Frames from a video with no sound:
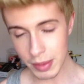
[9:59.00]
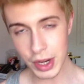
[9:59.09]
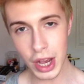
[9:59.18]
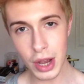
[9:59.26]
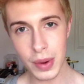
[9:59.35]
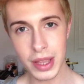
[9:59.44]
me
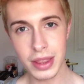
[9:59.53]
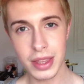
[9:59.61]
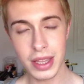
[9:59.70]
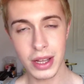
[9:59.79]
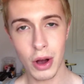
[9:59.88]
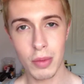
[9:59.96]
know in
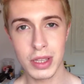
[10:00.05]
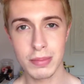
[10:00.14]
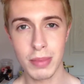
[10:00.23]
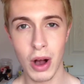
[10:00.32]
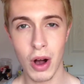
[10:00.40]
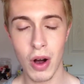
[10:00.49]
the comments
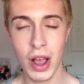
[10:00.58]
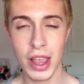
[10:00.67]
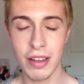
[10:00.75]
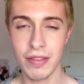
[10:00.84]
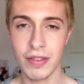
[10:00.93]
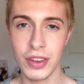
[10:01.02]
bar
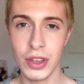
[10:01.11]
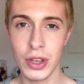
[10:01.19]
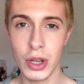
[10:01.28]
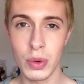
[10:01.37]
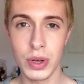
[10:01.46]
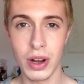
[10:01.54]
if
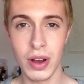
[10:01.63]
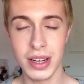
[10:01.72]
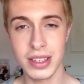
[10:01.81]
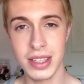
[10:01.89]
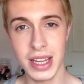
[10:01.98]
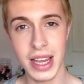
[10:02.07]
you would like to
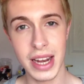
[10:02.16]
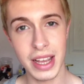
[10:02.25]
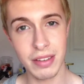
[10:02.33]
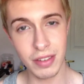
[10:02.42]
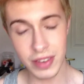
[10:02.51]
see any other